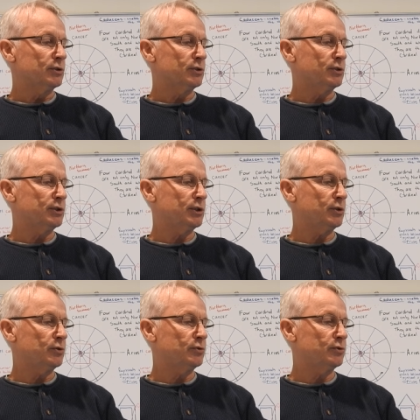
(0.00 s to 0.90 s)

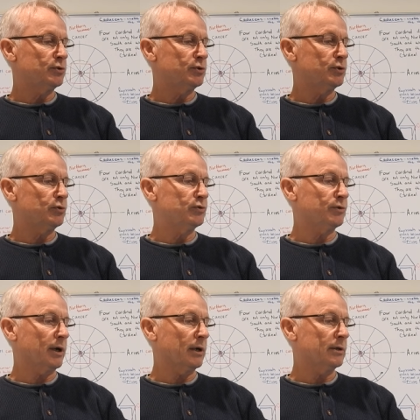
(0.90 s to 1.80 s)

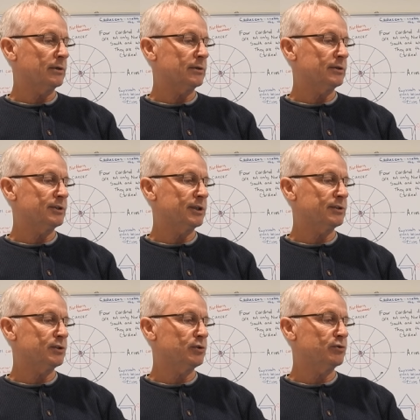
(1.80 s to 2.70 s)
Ziusudra,
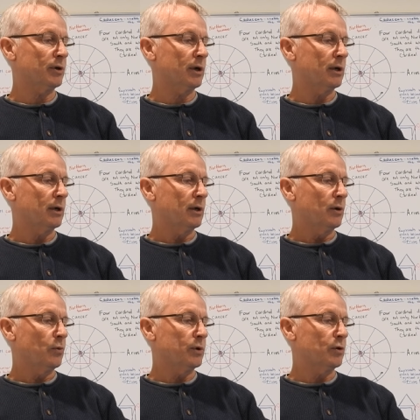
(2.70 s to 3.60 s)
Ziusudra
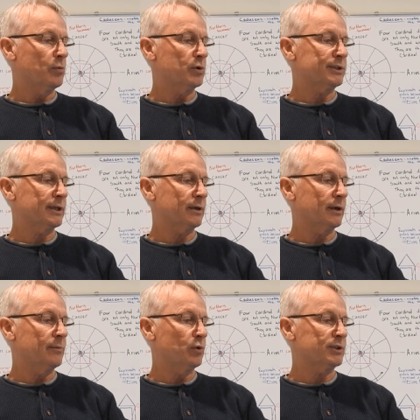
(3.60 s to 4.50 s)
with
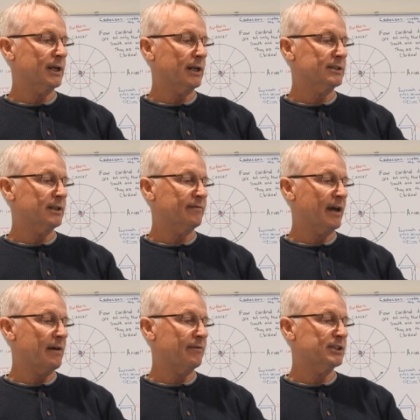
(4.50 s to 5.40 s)
immortality for
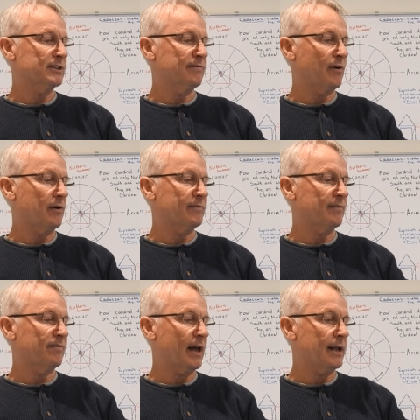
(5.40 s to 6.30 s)
having survived the
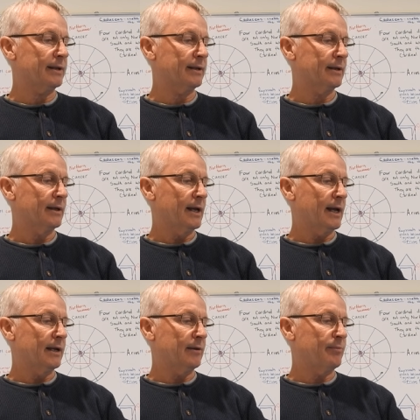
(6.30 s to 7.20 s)
flood,
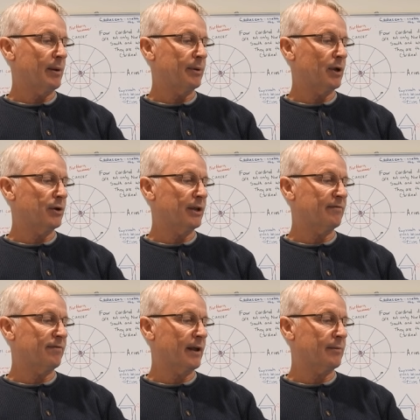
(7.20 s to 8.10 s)
and in Babylonian
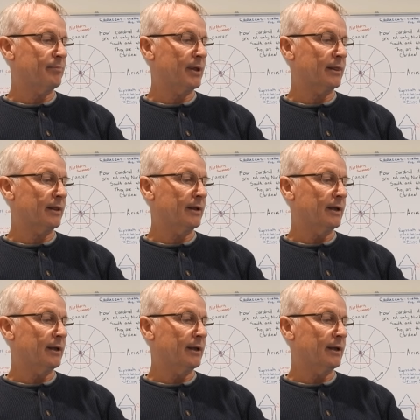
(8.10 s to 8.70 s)
flood myth,